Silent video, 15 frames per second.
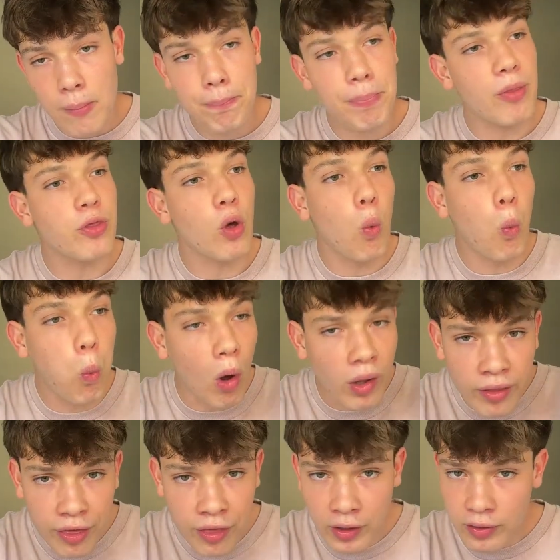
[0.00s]
but the
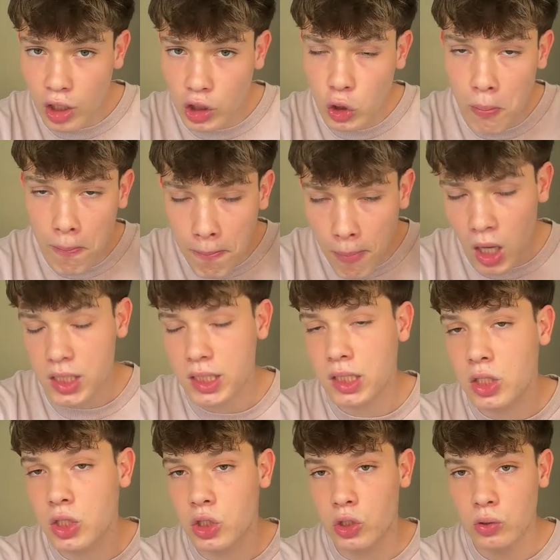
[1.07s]
one thing that you
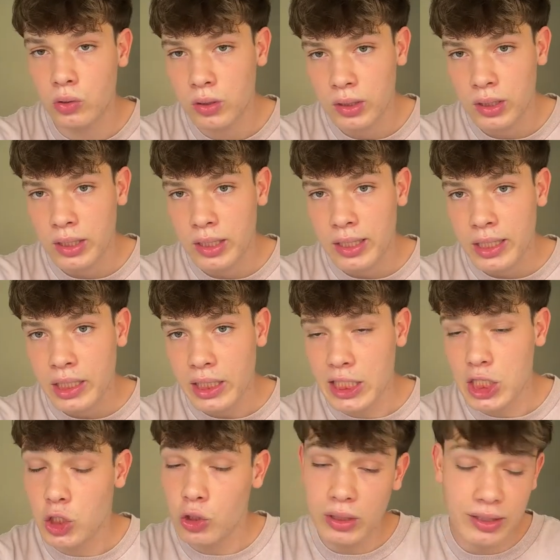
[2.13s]
must do
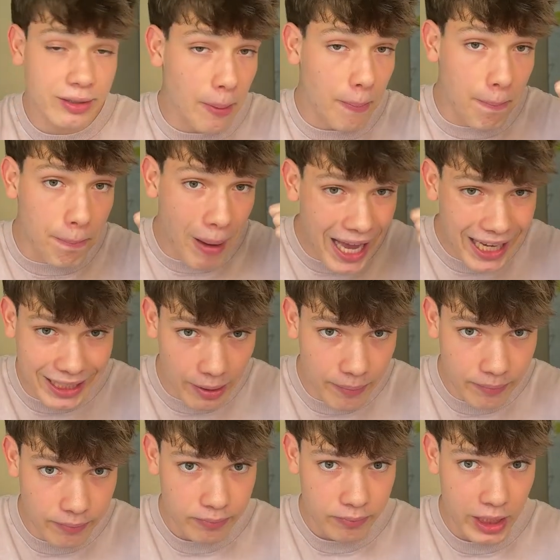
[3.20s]
is you need to back
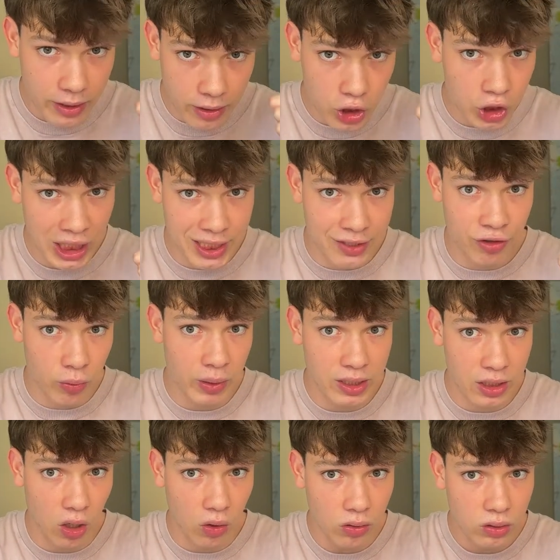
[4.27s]
him in the transfer
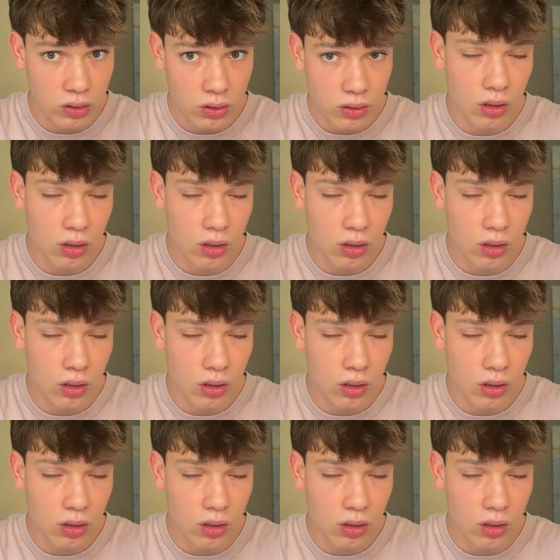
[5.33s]
window.